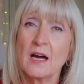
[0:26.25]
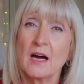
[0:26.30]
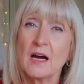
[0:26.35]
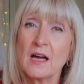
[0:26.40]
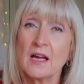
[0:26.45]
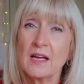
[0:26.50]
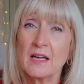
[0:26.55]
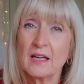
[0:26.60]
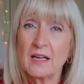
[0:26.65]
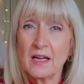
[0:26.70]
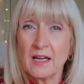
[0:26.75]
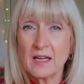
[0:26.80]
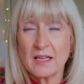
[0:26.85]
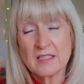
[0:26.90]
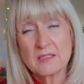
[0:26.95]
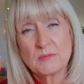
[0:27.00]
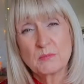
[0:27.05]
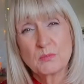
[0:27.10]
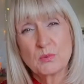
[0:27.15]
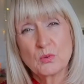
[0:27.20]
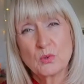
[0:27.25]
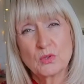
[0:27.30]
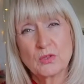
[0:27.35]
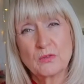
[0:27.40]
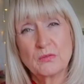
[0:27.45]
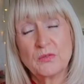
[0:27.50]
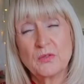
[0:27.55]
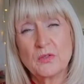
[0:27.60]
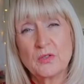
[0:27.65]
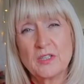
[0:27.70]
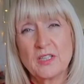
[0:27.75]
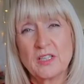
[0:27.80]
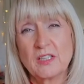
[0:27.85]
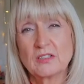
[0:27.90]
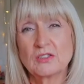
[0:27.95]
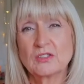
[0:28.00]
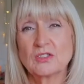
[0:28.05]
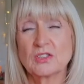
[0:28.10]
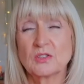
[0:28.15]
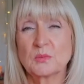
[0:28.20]
I had bought a few
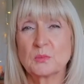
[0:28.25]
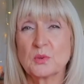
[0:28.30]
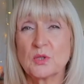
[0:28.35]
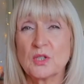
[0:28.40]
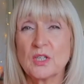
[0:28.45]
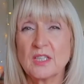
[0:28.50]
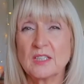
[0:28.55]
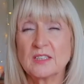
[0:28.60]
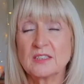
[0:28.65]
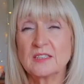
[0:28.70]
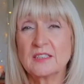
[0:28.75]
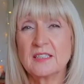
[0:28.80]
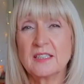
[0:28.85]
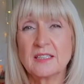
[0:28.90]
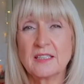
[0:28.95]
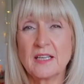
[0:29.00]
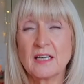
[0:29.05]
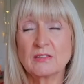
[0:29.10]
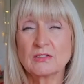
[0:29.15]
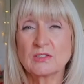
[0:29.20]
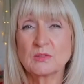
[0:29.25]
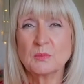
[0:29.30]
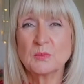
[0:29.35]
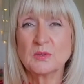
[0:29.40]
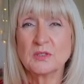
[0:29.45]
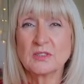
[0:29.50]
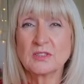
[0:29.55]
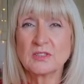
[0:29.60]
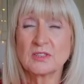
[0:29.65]
things just prior to the announcement,